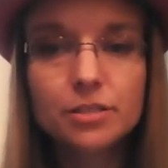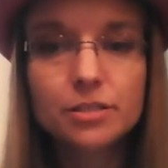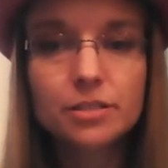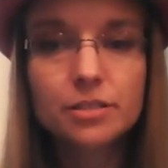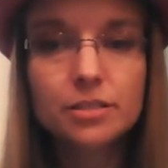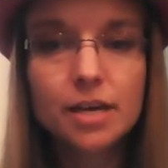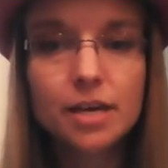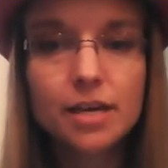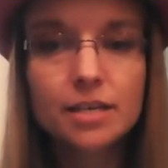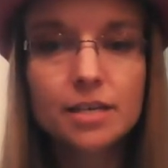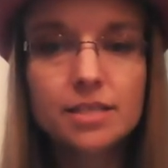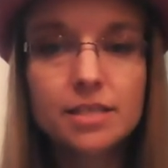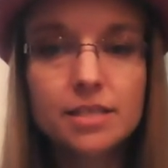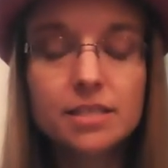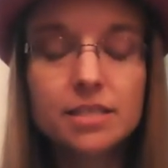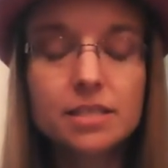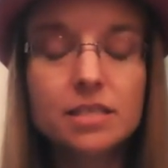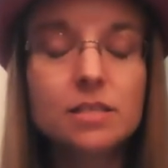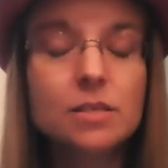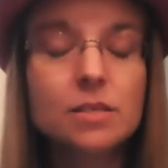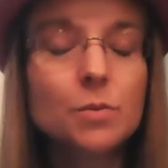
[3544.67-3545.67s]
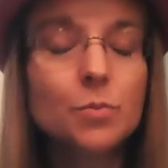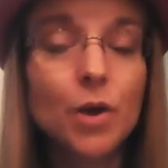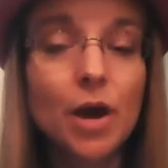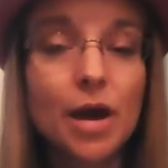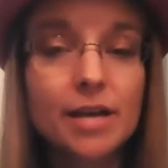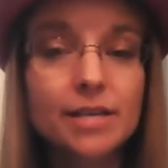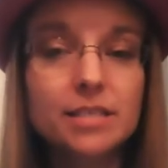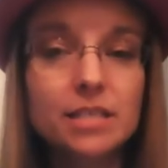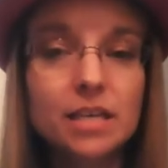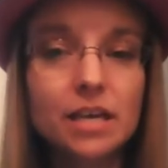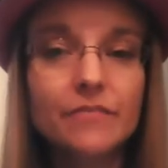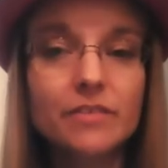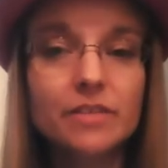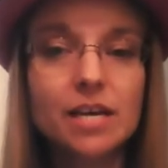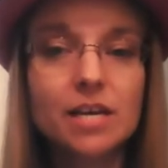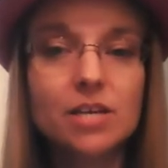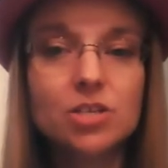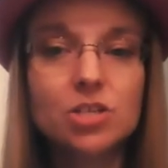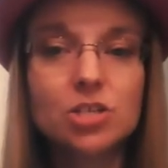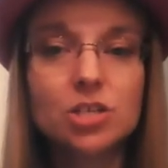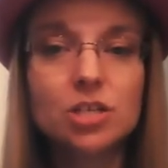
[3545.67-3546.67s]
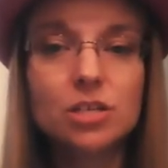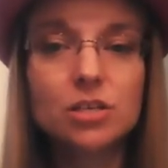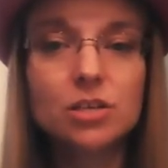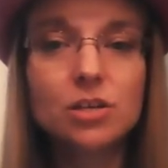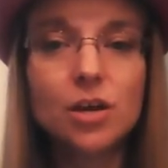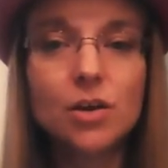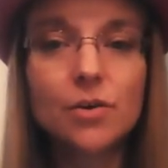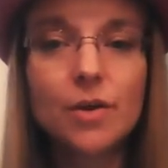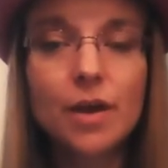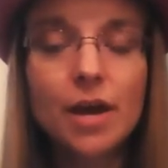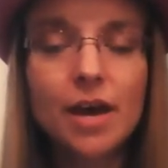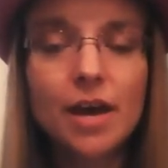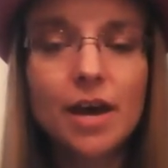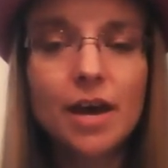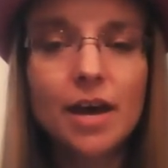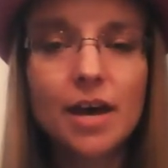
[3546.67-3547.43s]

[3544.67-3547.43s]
It's like it's a surprising invitation. You know,